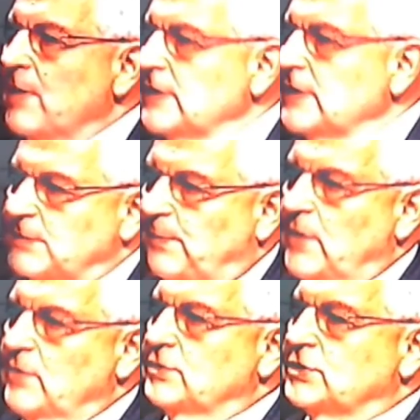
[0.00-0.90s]
I
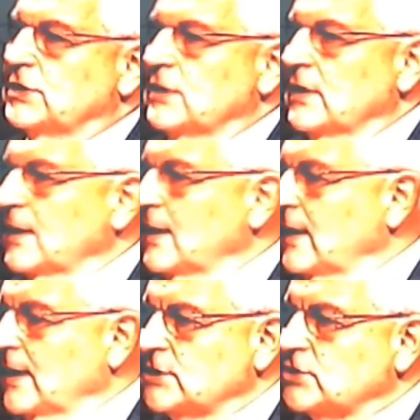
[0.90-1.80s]
suppose
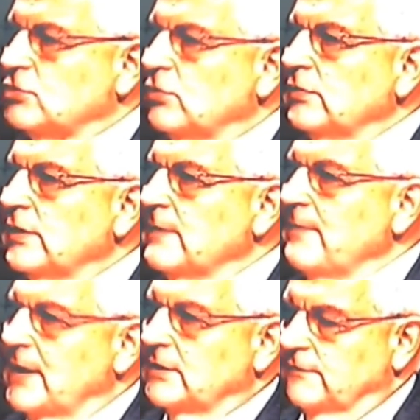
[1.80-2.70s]
an extraordinary
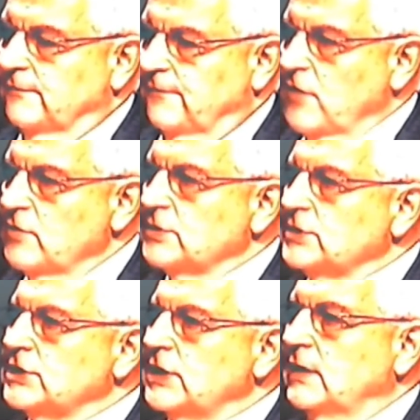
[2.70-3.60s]
amount of
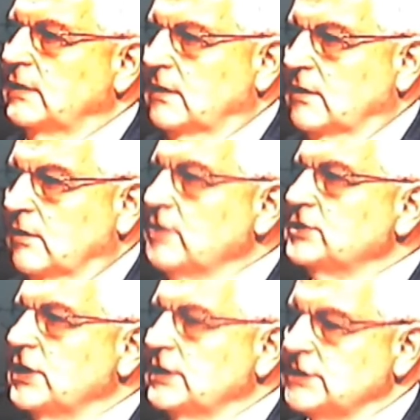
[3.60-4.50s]
focus in the
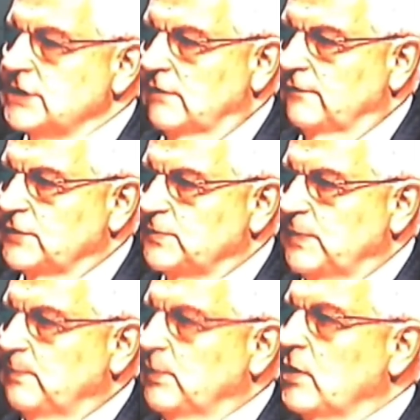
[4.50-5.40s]
Eurozone itself has
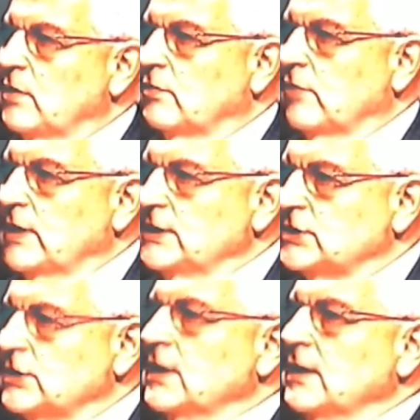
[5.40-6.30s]
been put on
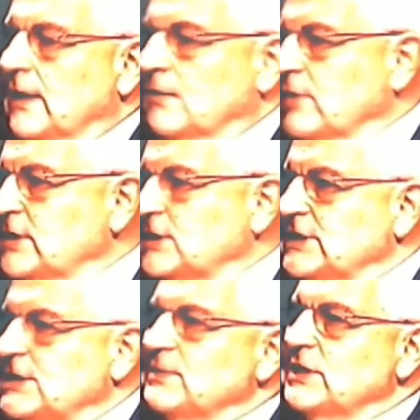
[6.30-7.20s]
Greece. And Greece,
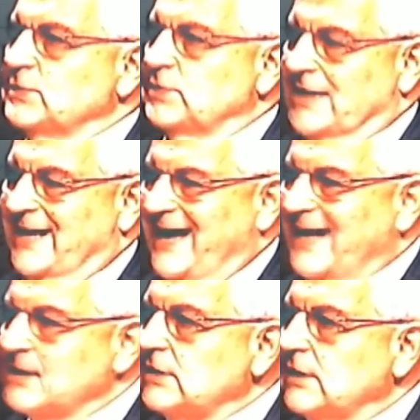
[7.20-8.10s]
in some sense, was the
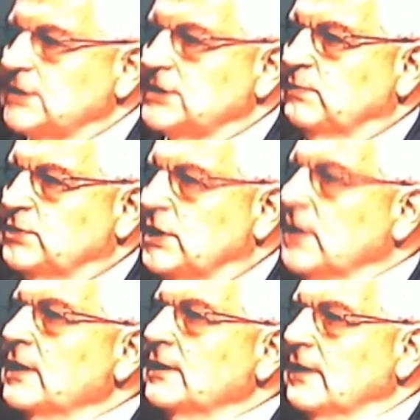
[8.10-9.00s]
catalyst. It was
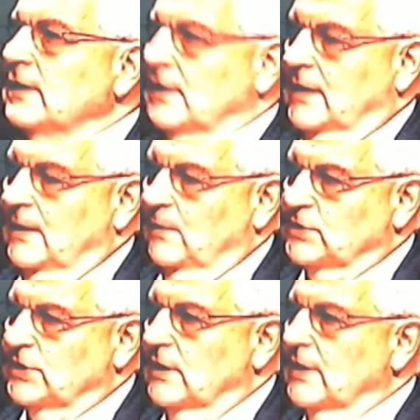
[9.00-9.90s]
the
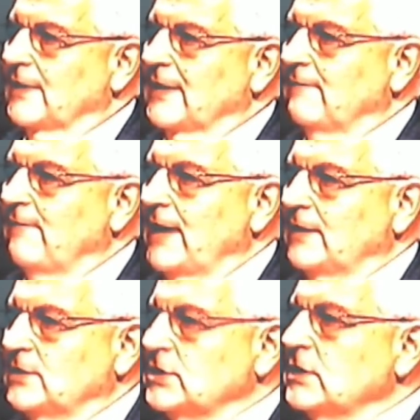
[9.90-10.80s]

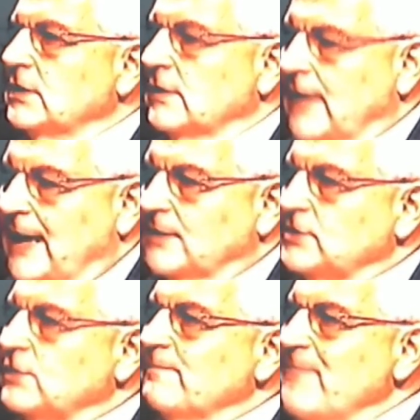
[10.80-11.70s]
event
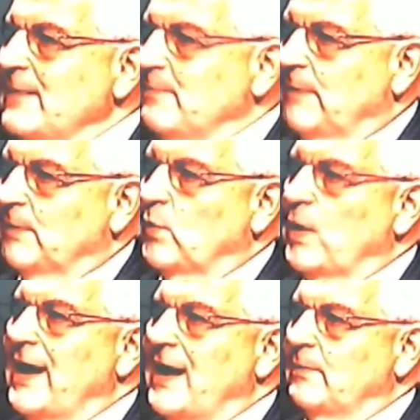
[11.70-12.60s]
that sort of made people
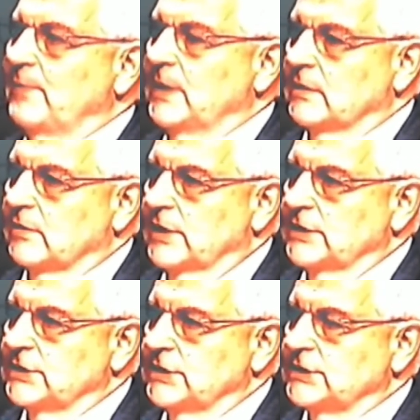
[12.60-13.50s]
aware how big a
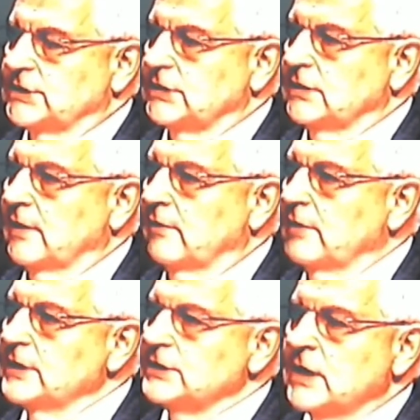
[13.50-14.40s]
crisis there
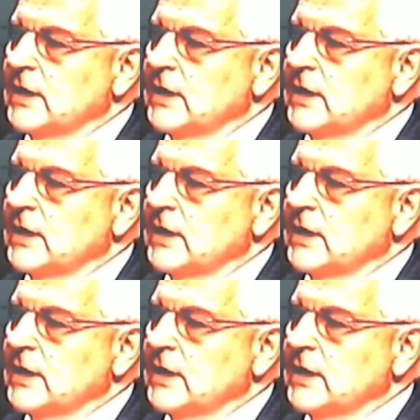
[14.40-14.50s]
is.